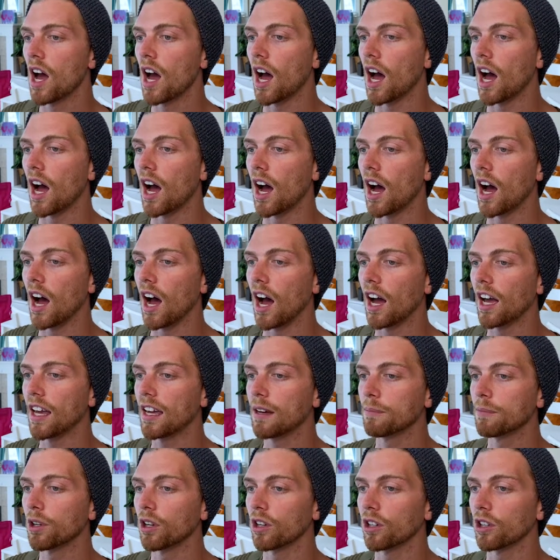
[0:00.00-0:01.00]
I
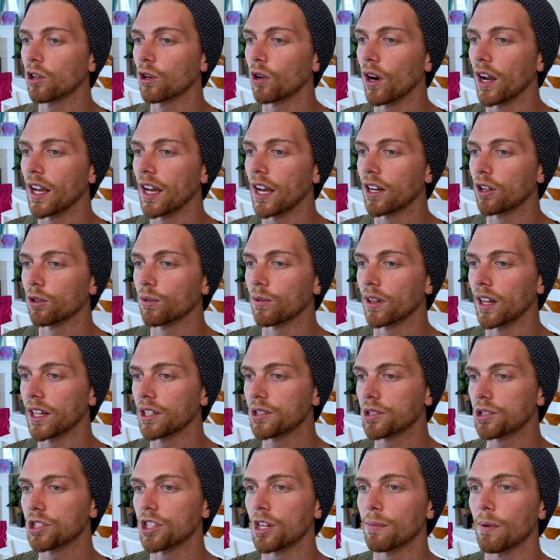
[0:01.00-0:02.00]
am gonna create a new
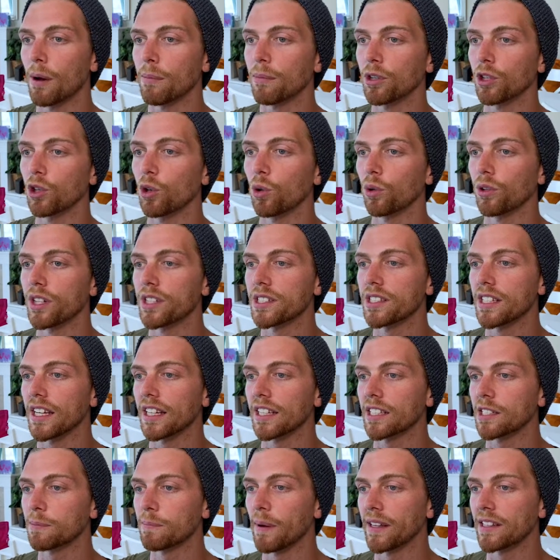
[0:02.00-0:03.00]
relationship. I'm gonna call this
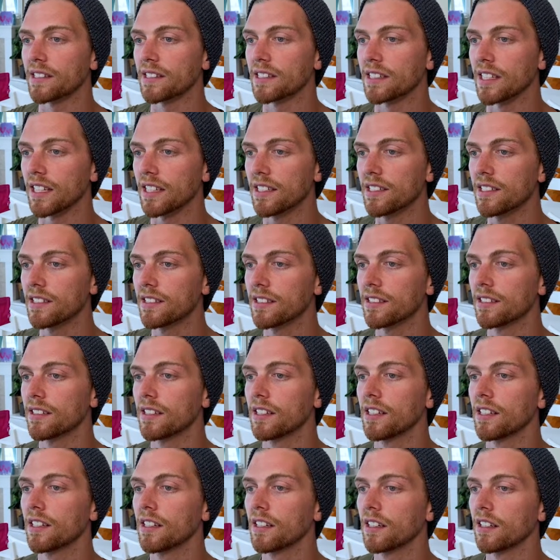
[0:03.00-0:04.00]
expenses,
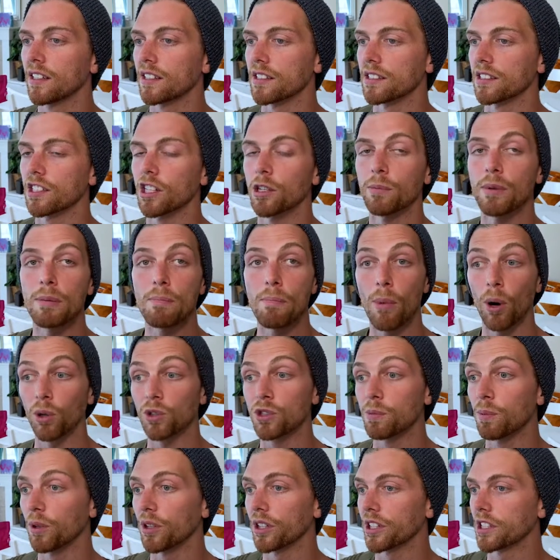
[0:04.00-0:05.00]
because it's gonna be
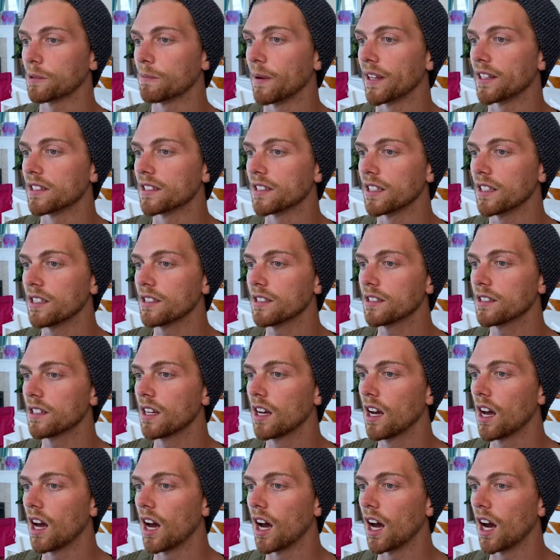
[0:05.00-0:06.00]
multiple expenses.
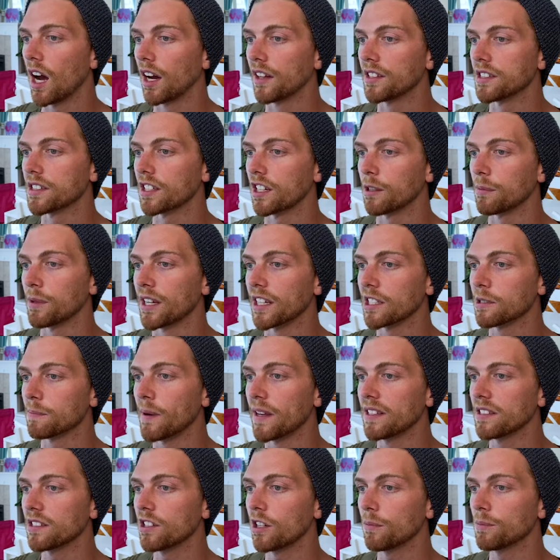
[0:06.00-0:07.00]
This is gonna be
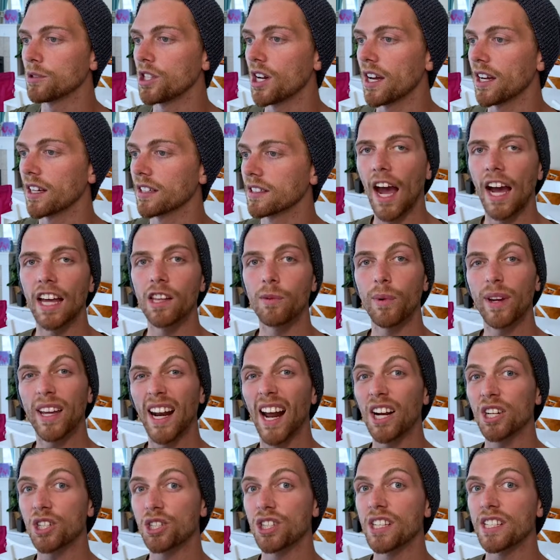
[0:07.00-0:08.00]
expense object. And then we can
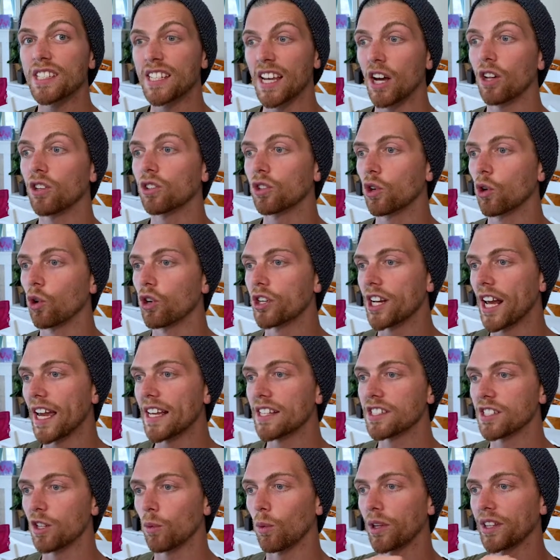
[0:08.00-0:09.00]
actually tell core
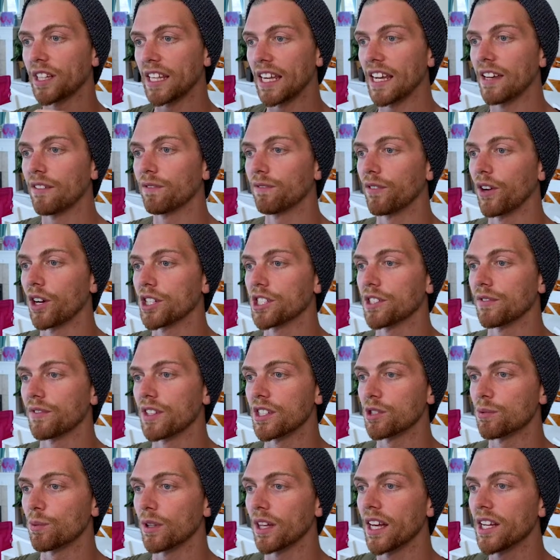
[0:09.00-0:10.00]
data what the inverse of
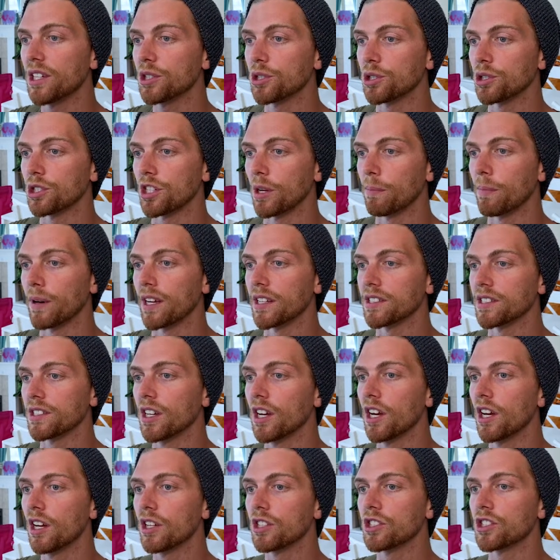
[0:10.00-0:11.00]
this relationship is.
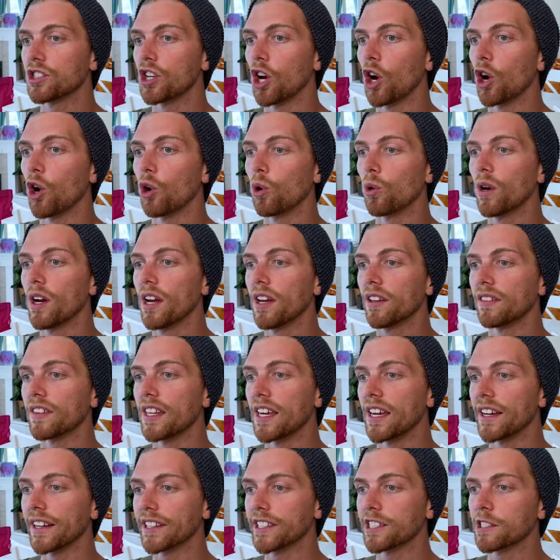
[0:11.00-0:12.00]
So
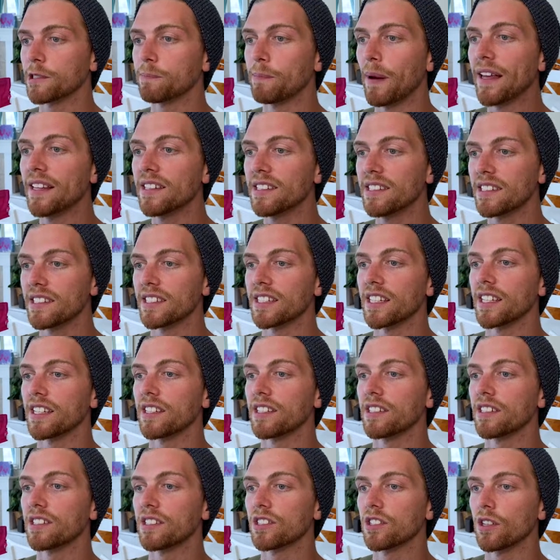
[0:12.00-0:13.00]
the
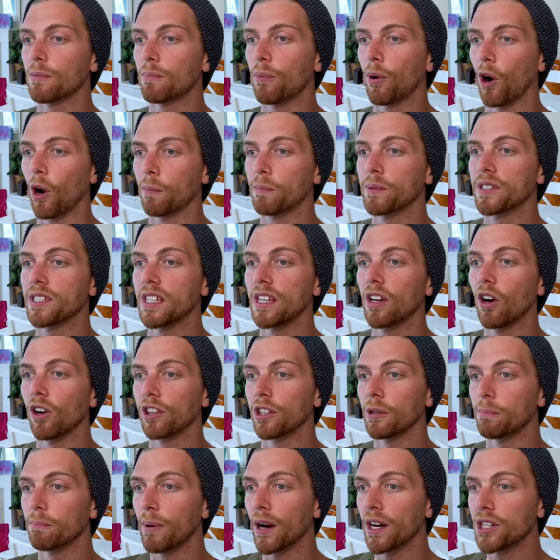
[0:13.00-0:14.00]
expenses property on
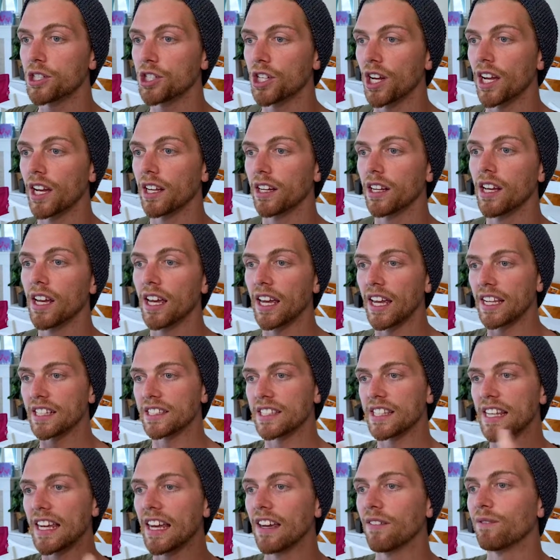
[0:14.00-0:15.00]
the budget is
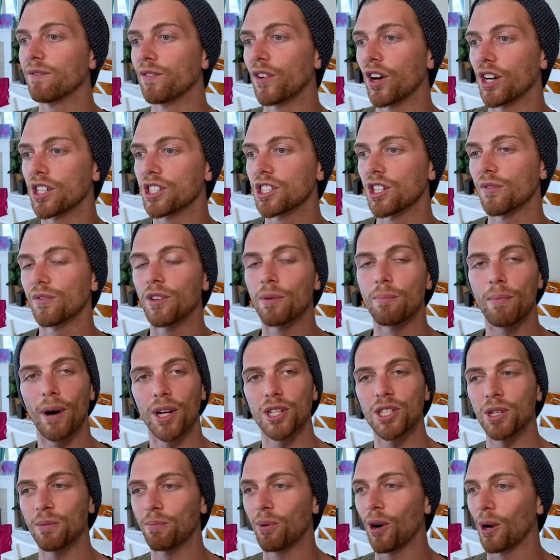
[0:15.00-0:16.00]
the inverse of the
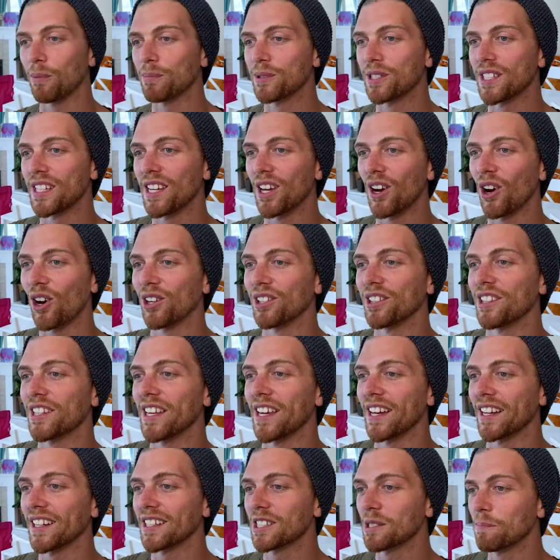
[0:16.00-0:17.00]
budget property on the
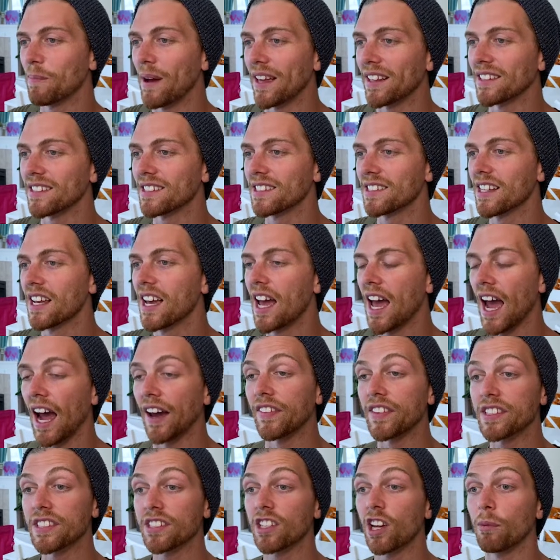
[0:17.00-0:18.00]
expense.
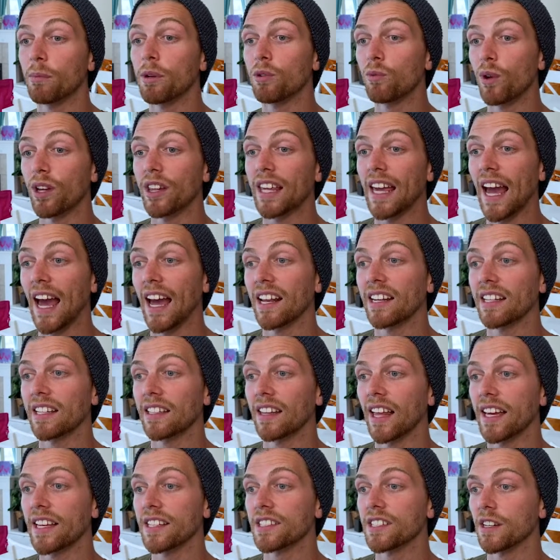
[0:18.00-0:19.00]
And this can come in really handy
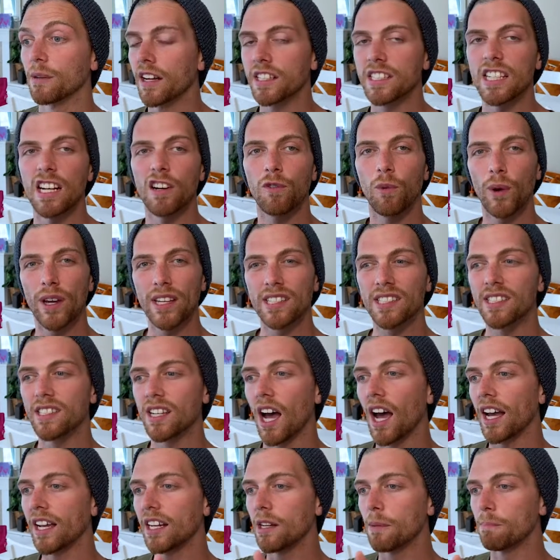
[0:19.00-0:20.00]
later, because then if we
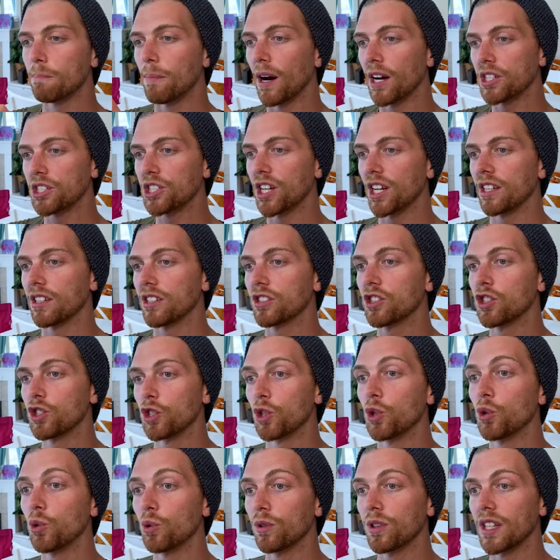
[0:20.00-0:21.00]
assign a budget
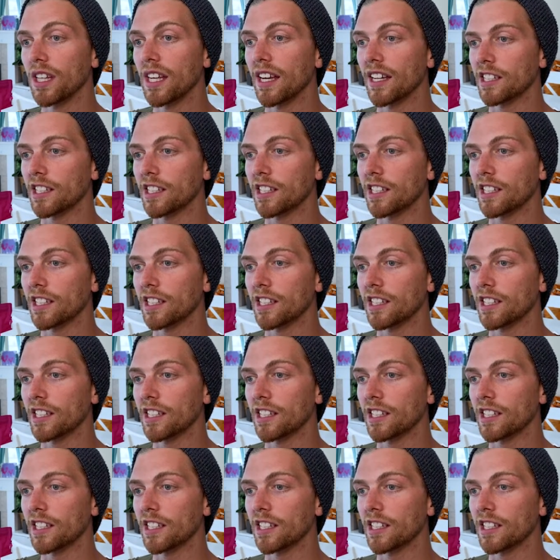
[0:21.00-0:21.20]
to the